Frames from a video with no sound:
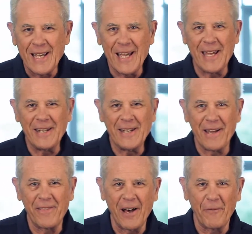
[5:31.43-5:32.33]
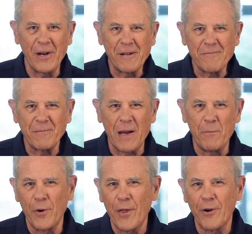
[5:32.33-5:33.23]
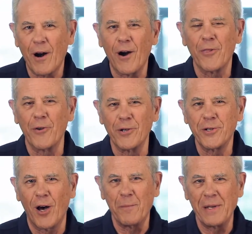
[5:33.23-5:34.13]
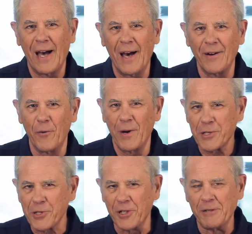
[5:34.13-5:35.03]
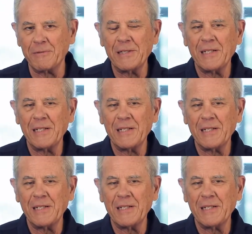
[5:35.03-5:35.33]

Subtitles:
I thought, well, my brother Arthur taught me how to wrestle.